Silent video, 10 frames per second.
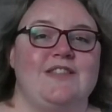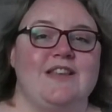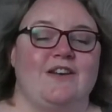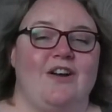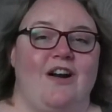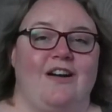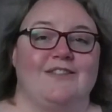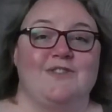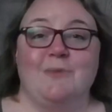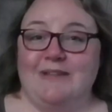There
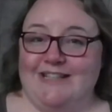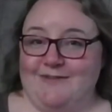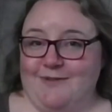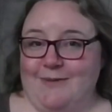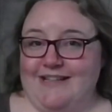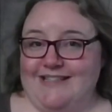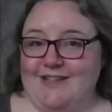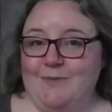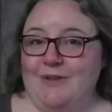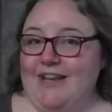are so many different ways
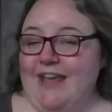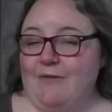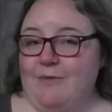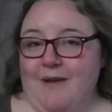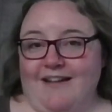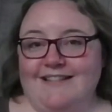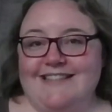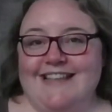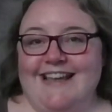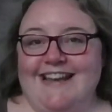to communicate with
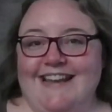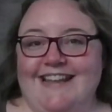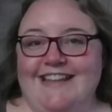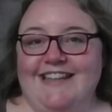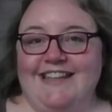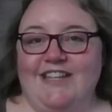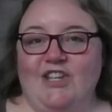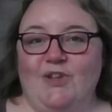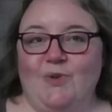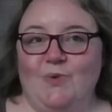parents, and
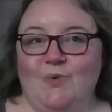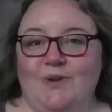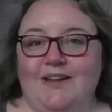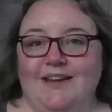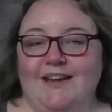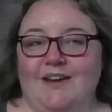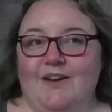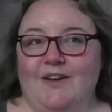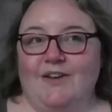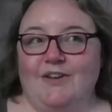you
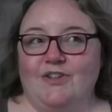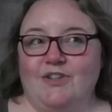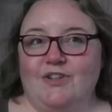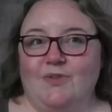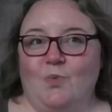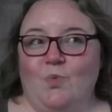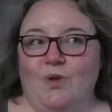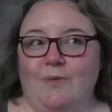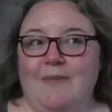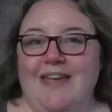
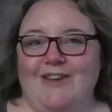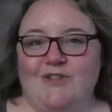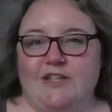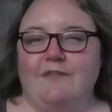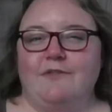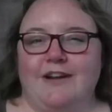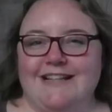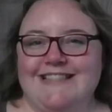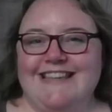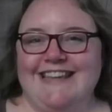will make yourself
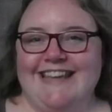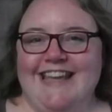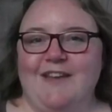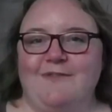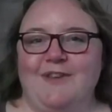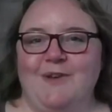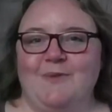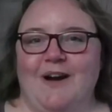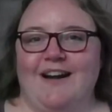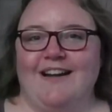crazy if
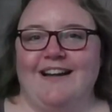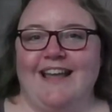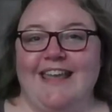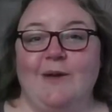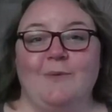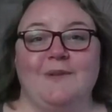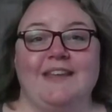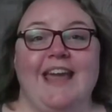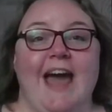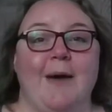you are
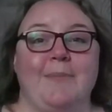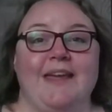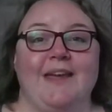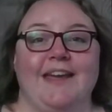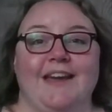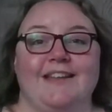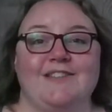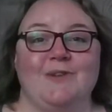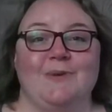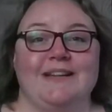equally happy
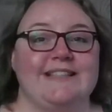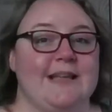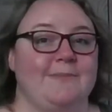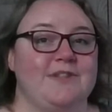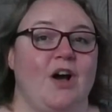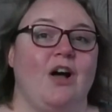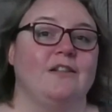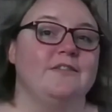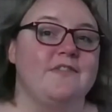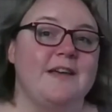to accept
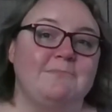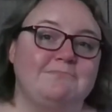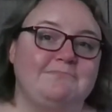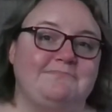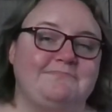all of them.